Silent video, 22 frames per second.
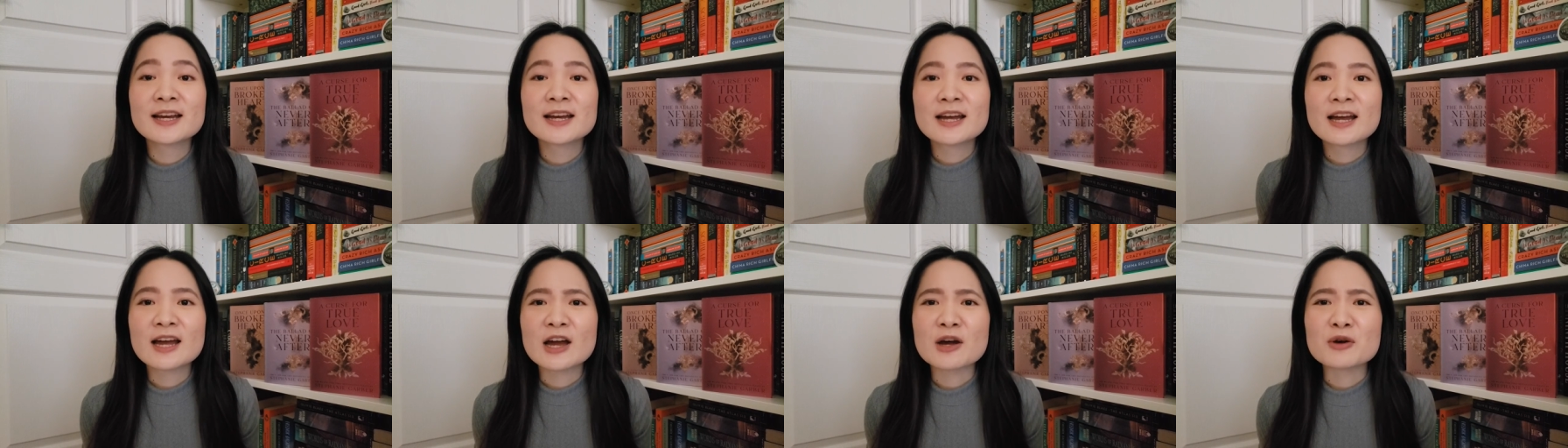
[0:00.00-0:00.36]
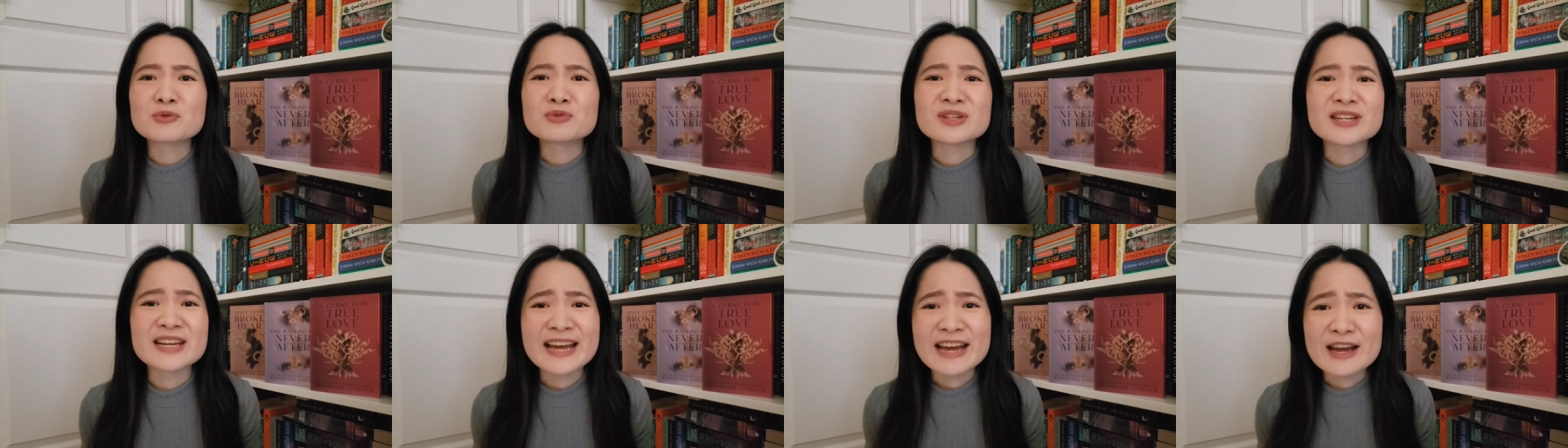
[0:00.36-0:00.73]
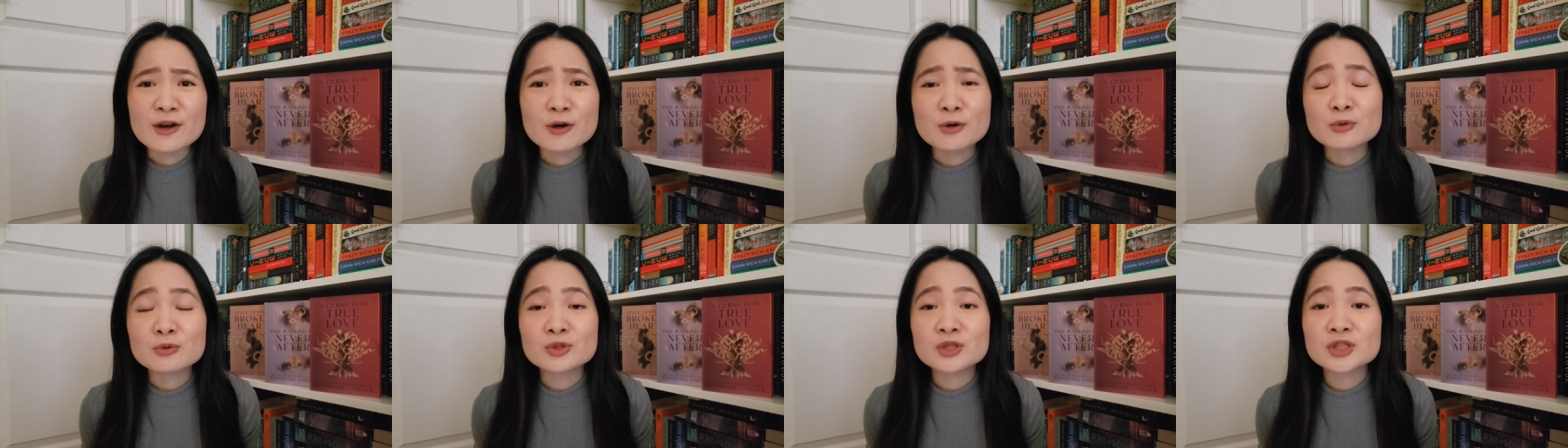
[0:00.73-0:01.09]
how
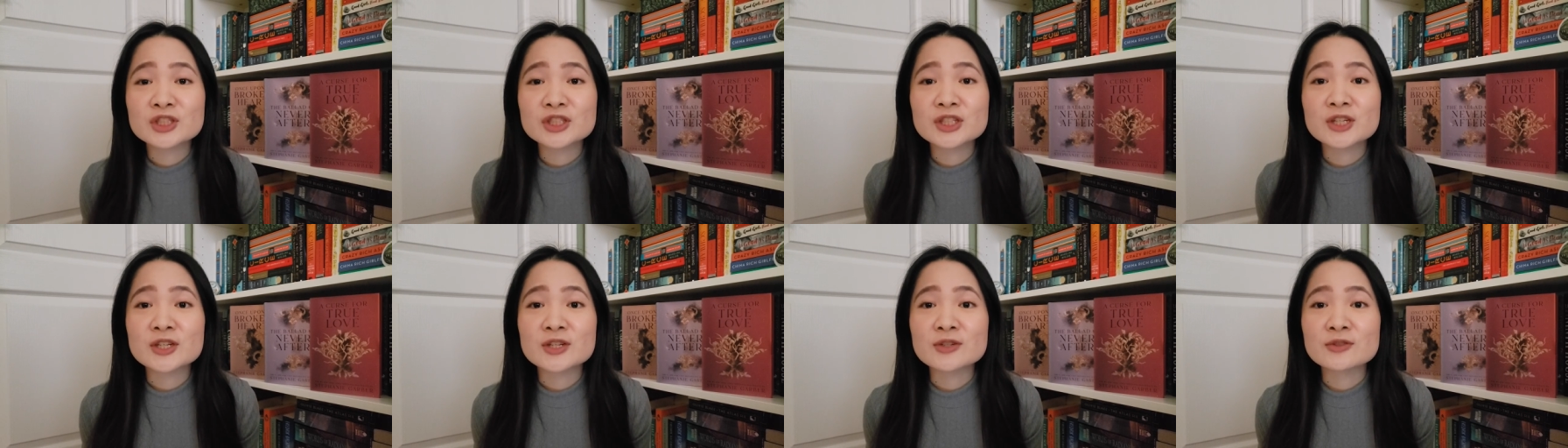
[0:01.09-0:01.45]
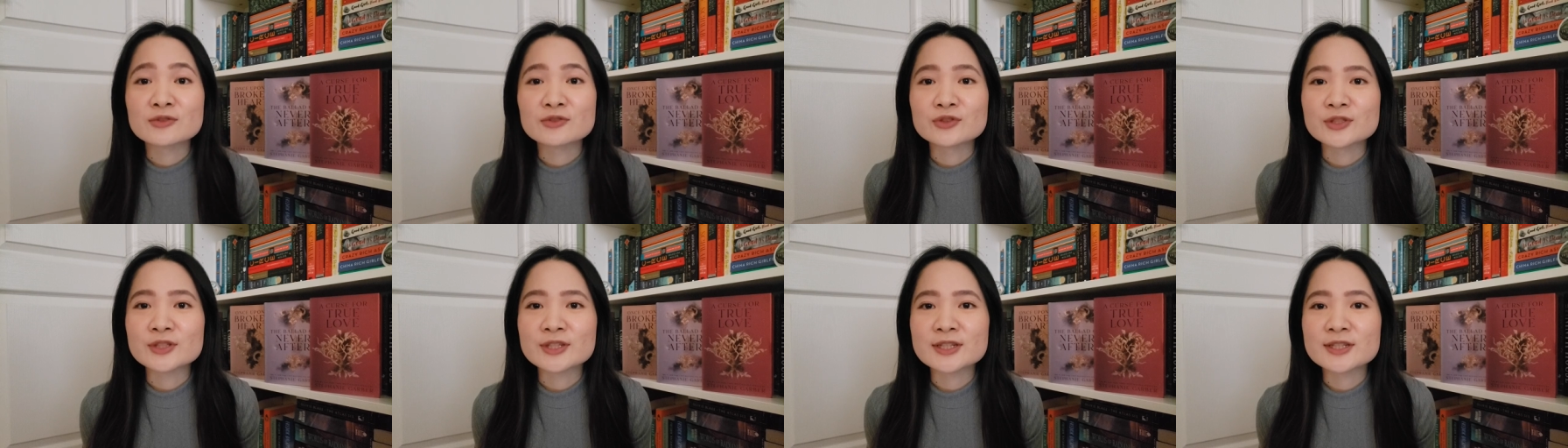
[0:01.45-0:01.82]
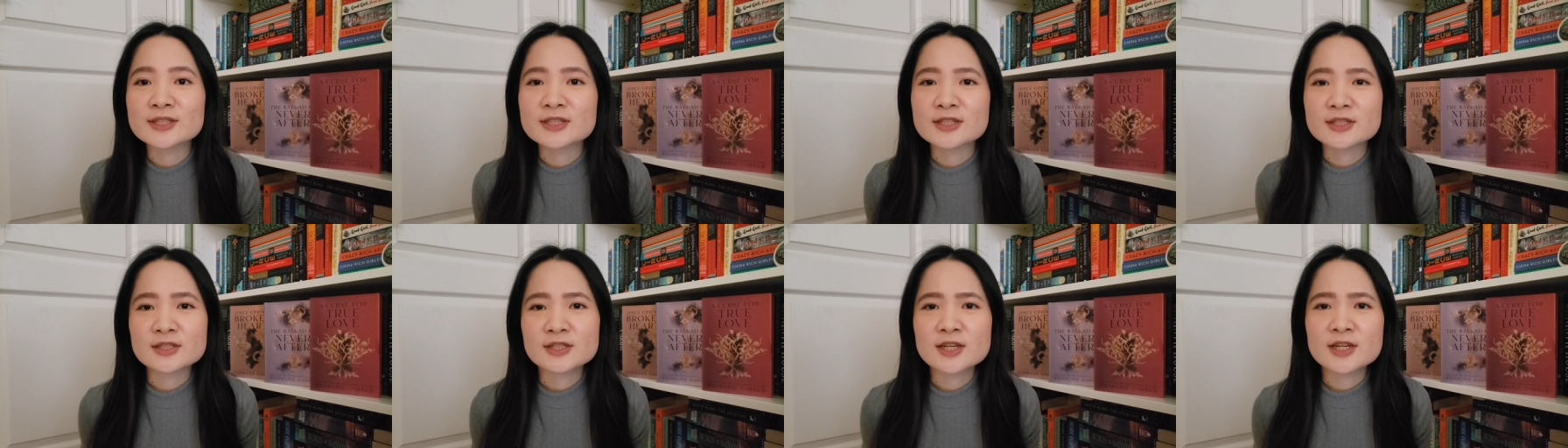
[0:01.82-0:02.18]
now she really
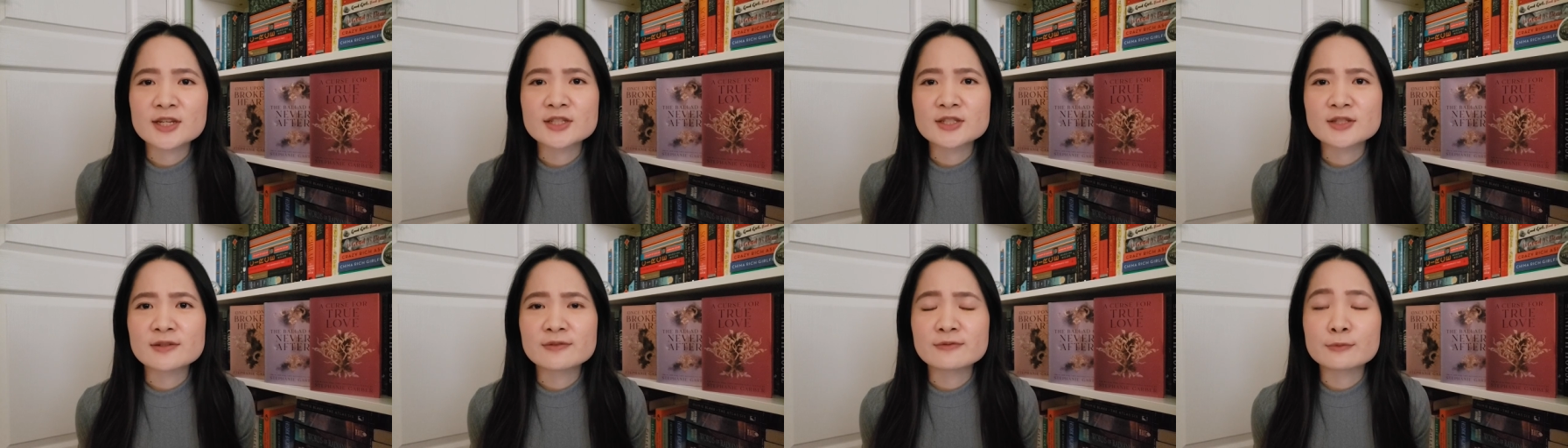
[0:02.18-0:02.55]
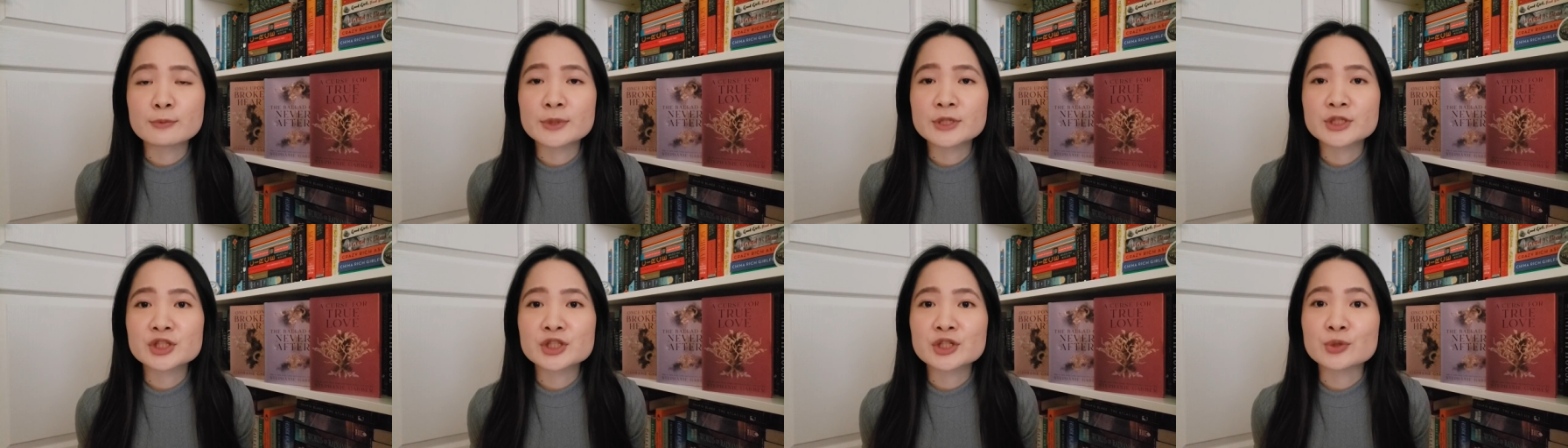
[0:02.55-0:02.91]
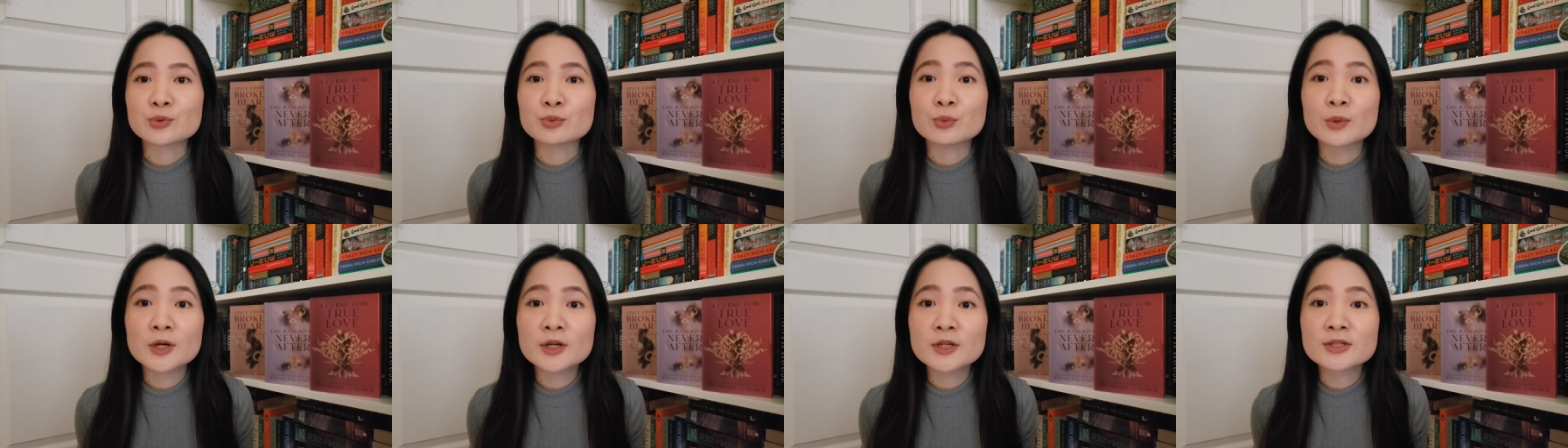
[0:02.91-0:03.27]
dictates of what she
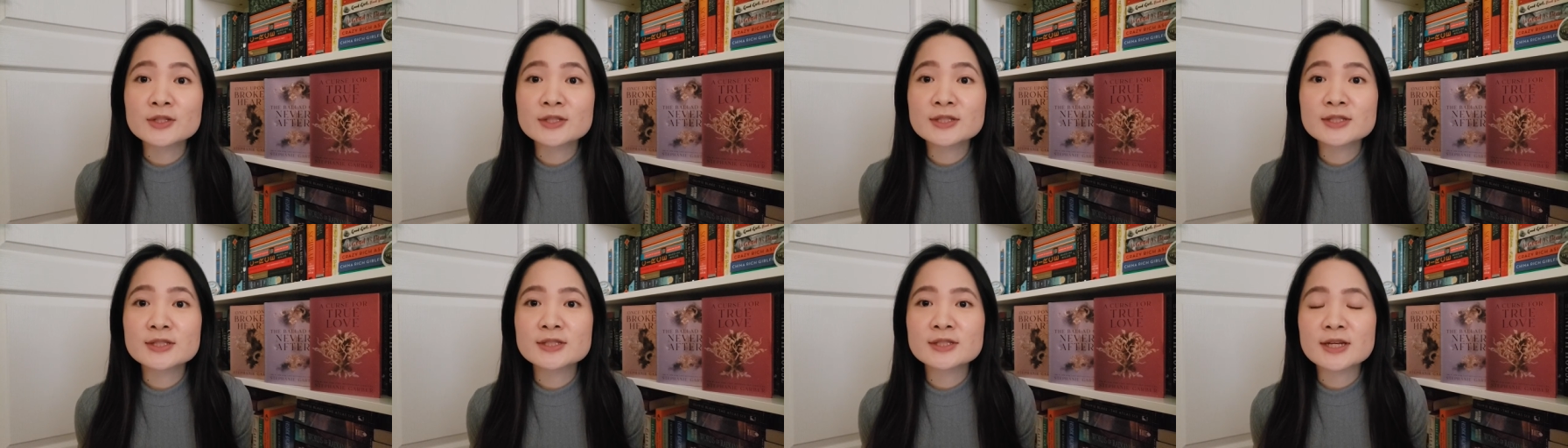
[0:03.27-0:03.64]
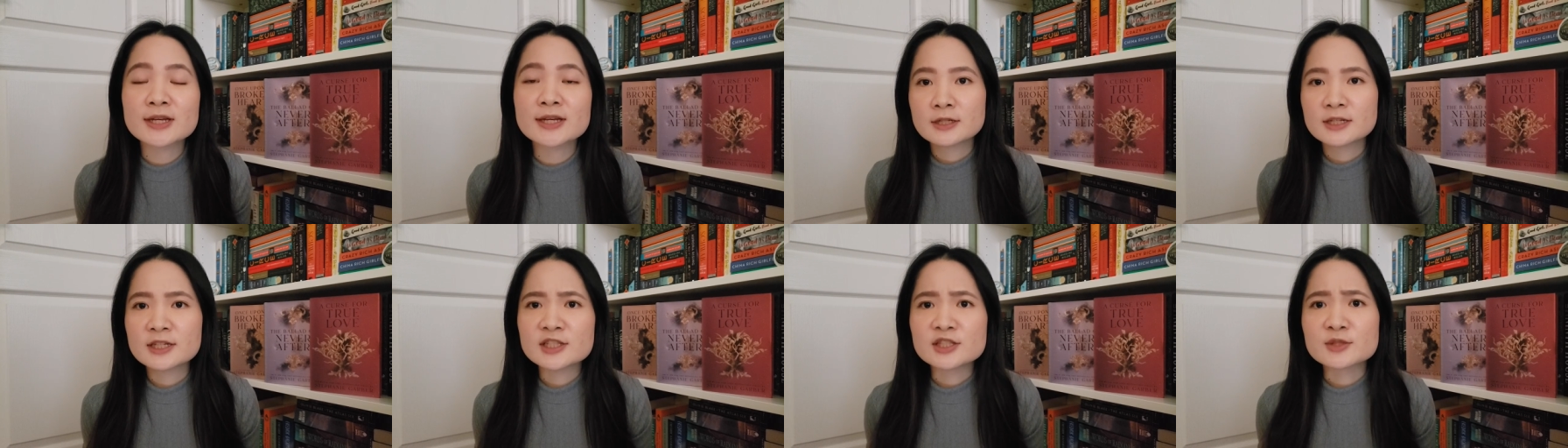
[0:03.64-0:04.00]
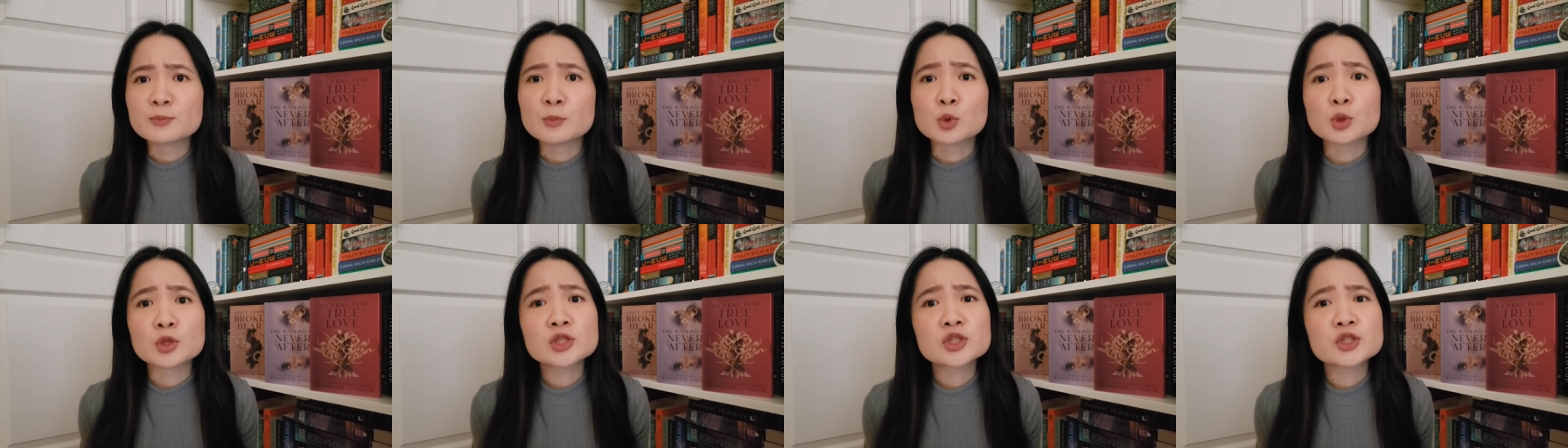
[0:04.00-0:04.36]
wants, is
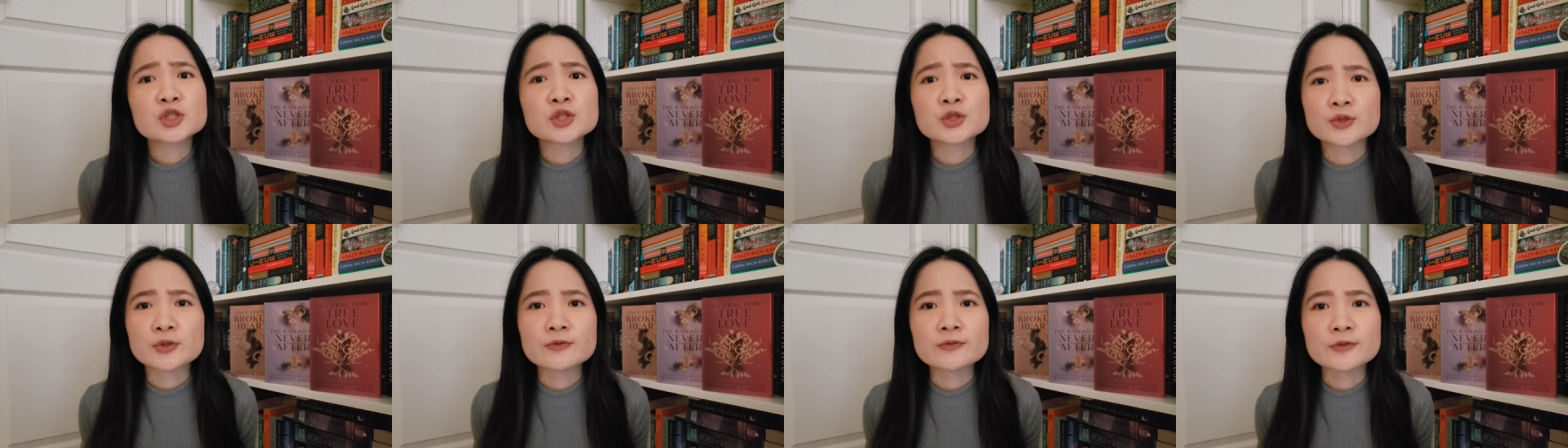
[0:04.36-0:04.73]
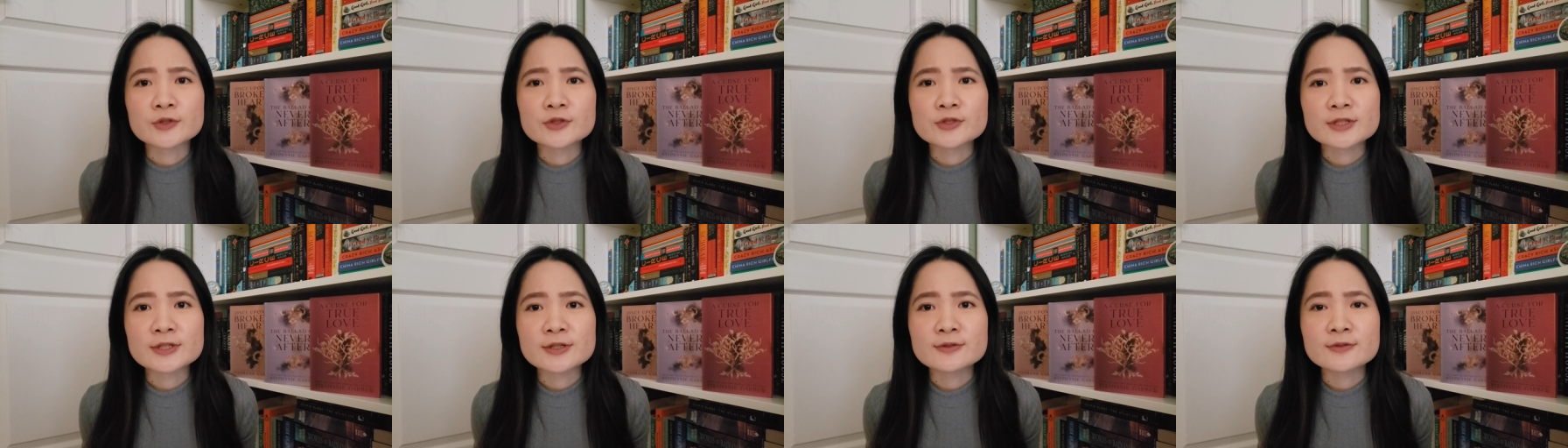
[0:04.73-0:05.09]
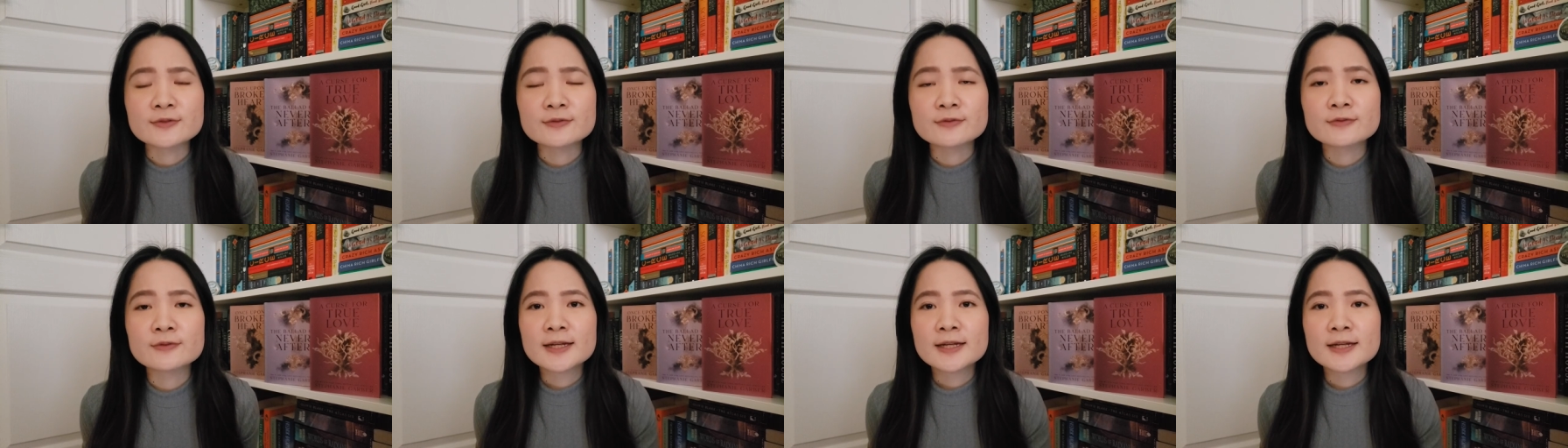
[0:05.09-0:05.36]
more sure of herself.